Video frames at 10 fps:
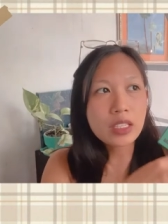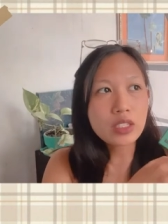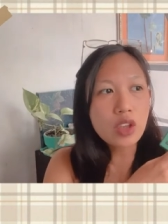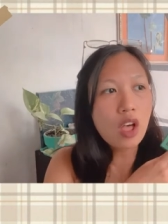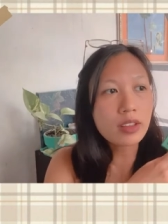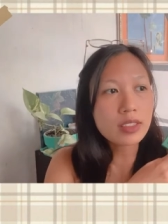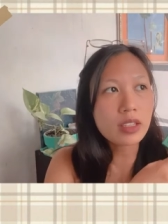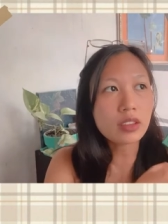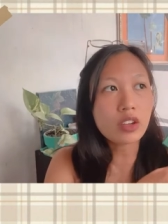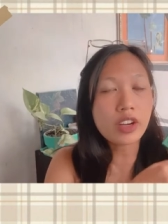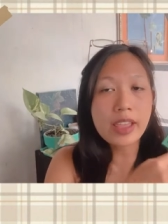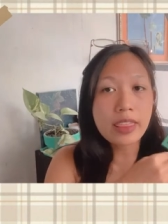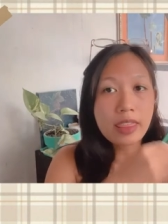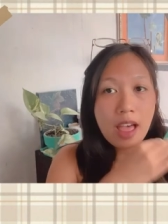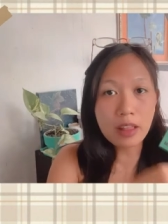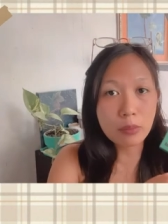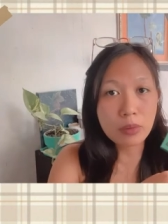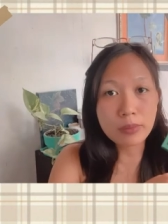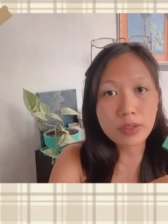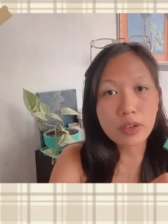songs that are in the
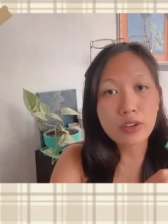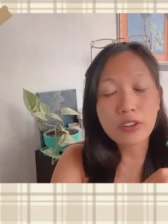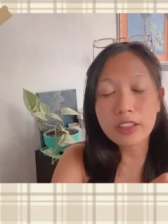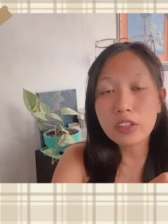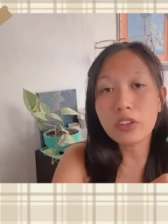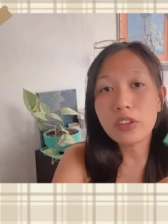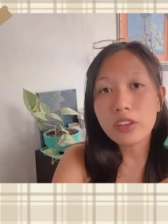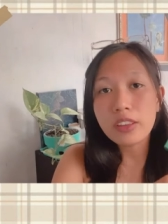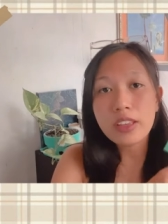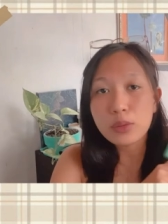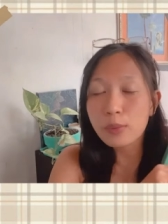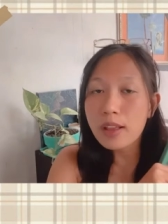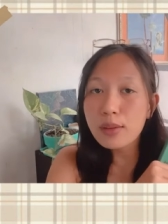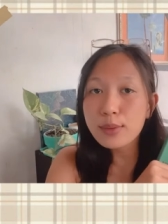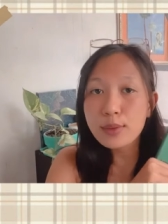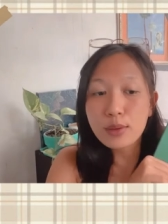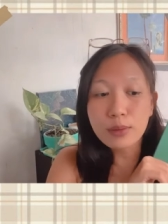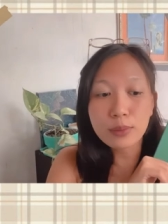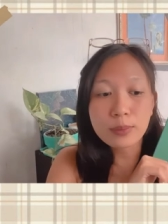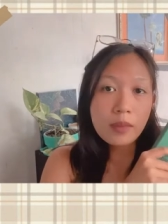albums are really good as well
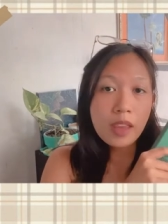so